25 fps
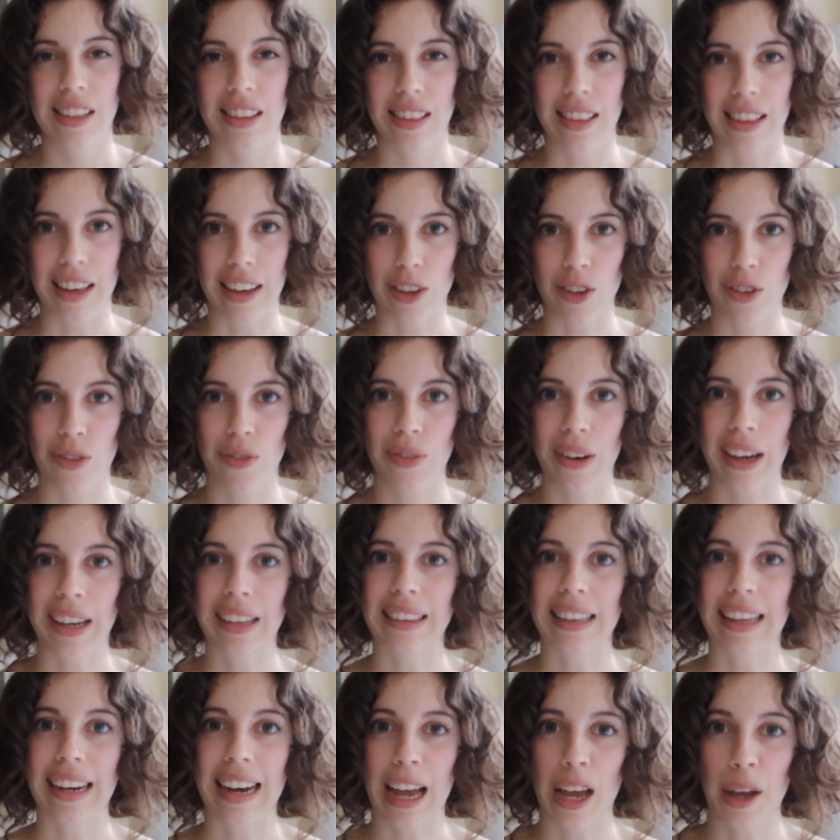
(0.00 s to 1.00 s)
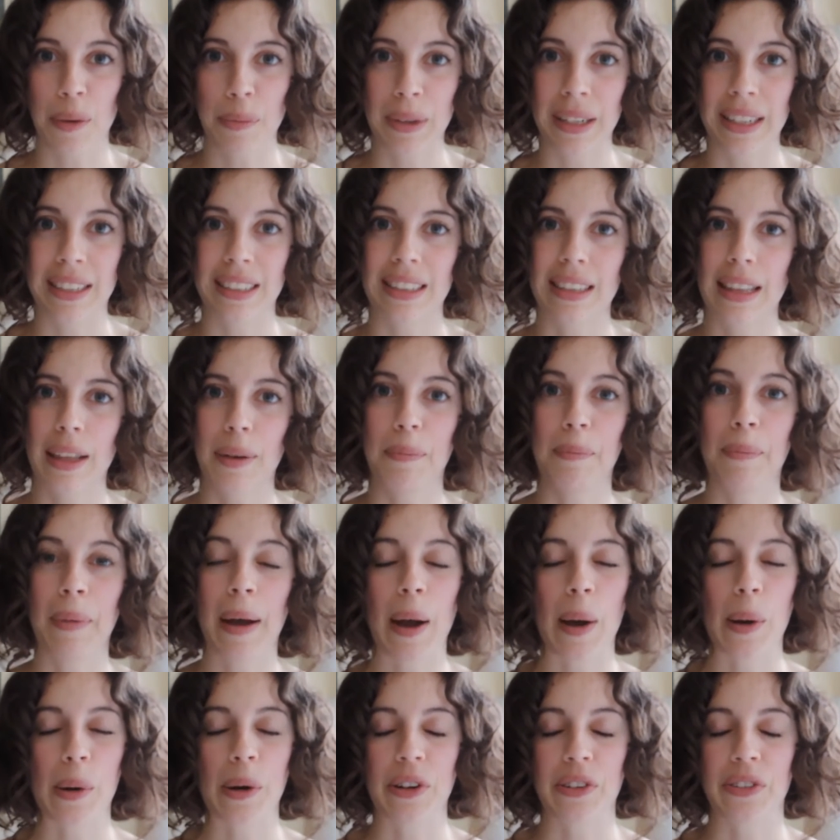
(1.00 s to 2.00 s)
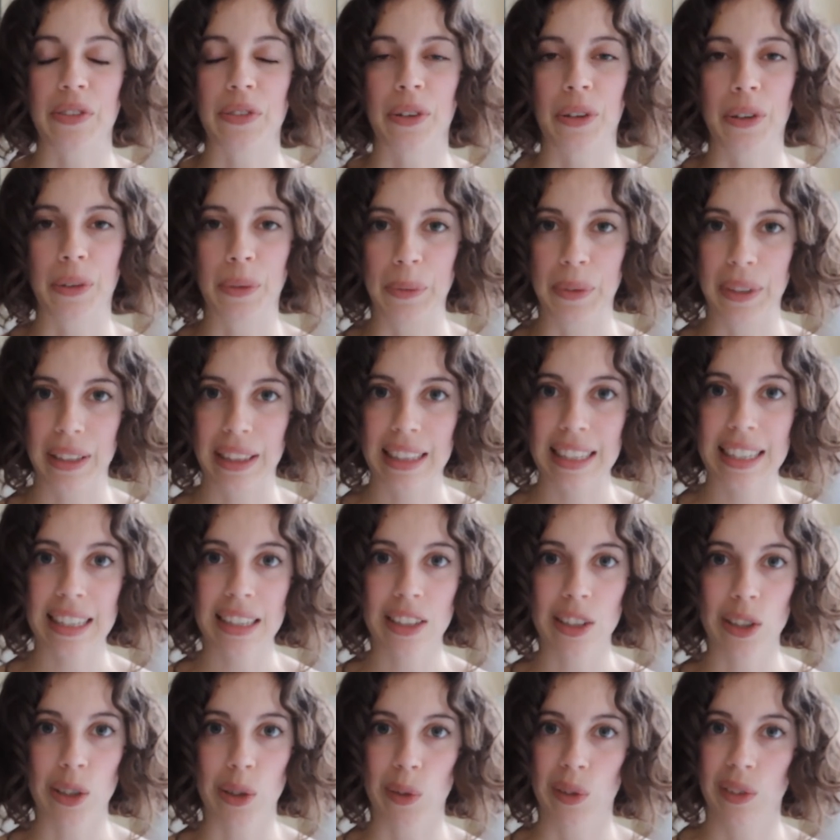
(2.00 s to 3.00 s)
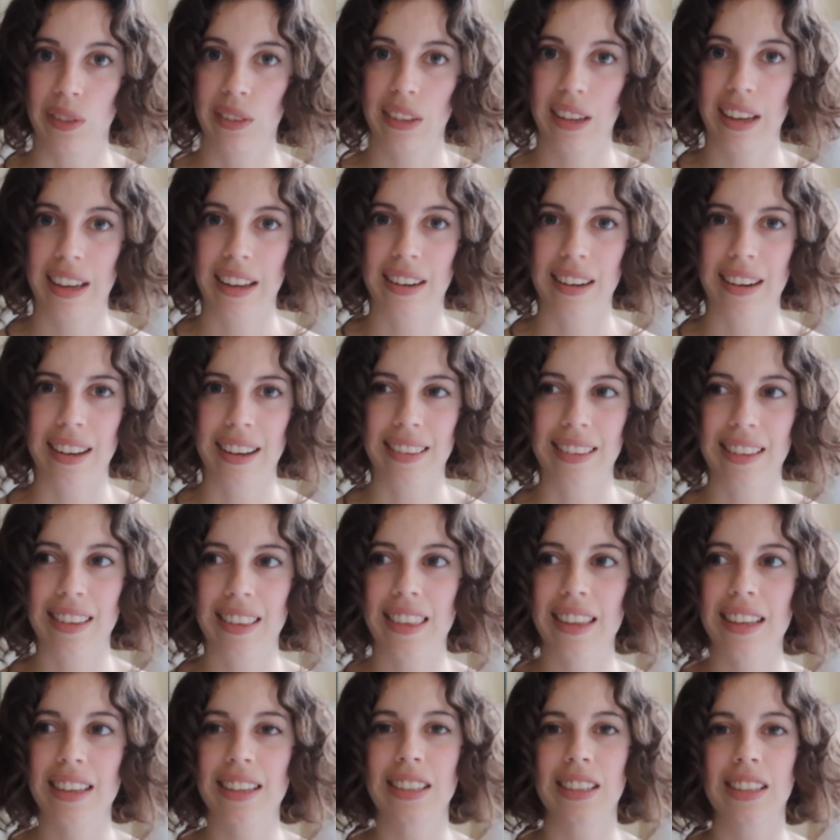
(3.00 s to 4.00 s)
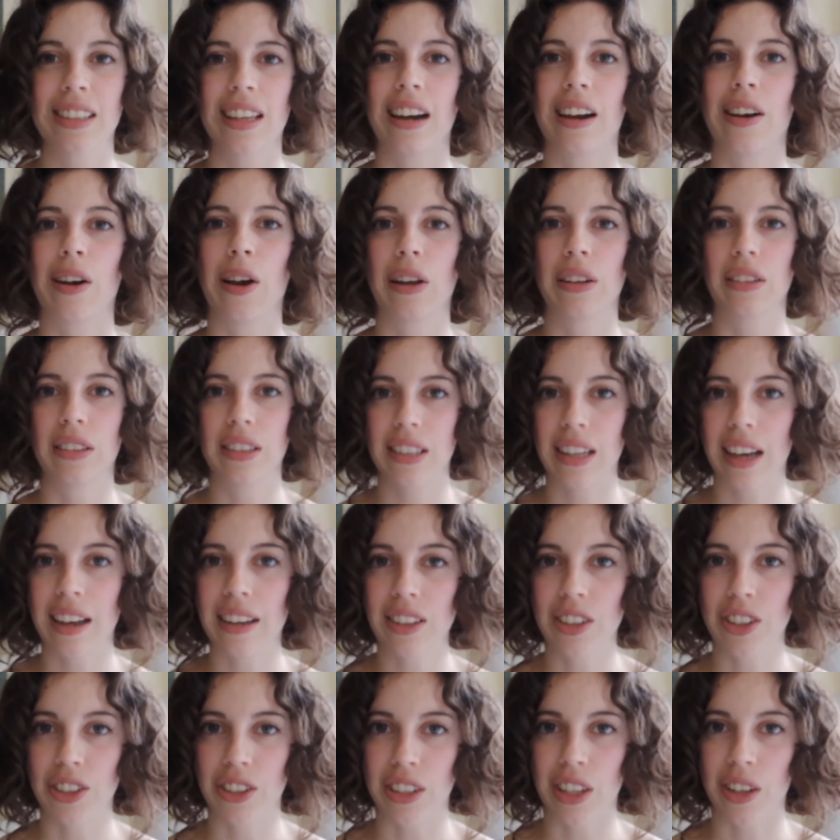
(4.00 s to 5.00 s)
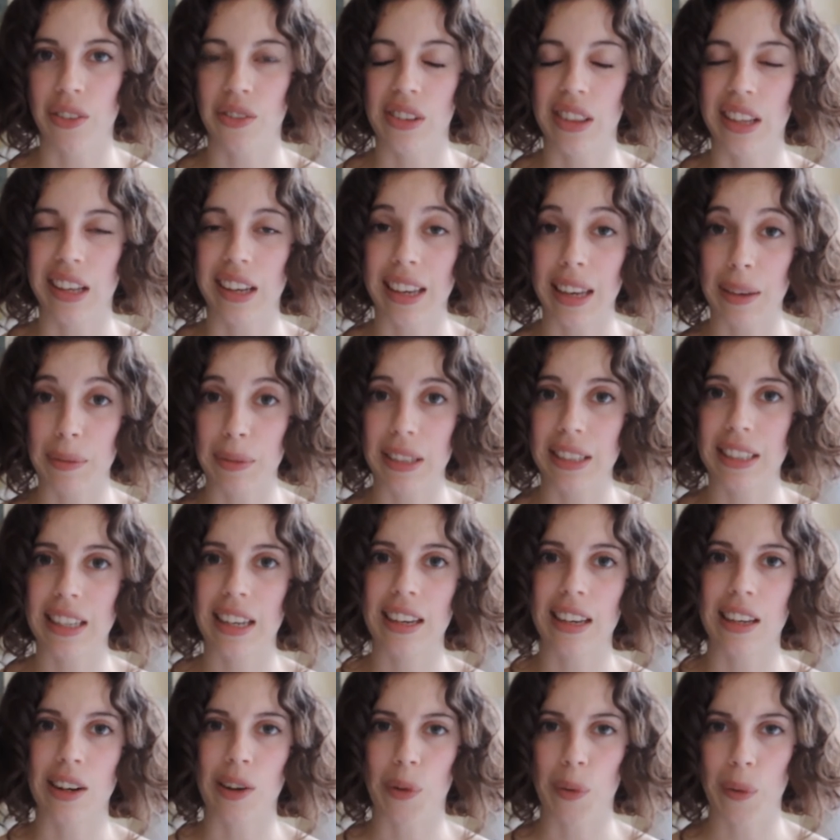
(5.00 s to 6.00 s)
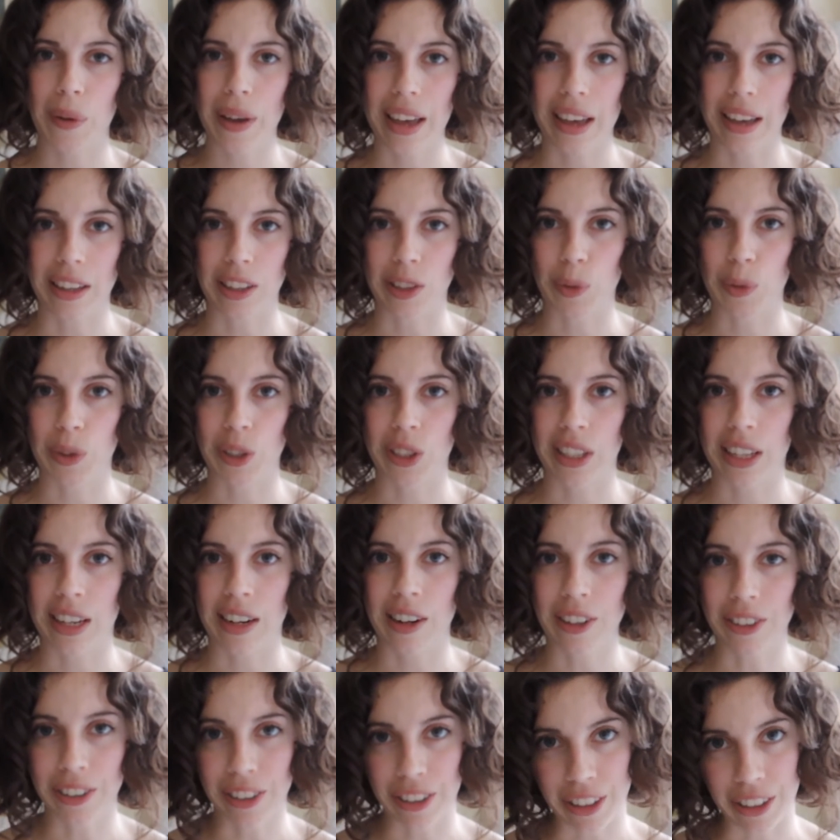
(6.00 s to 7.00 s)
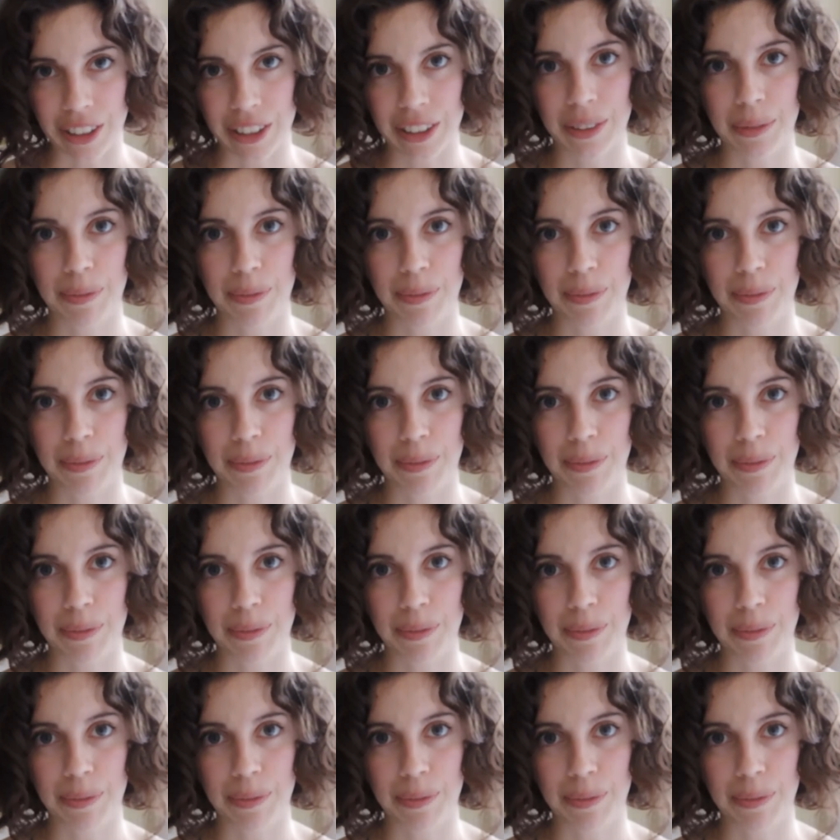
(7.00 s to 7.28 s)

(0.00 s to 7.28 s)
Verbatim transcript: that you find that happiness and that power from within you and not the things that are outside yourself and that can be taken away, as we said earlier.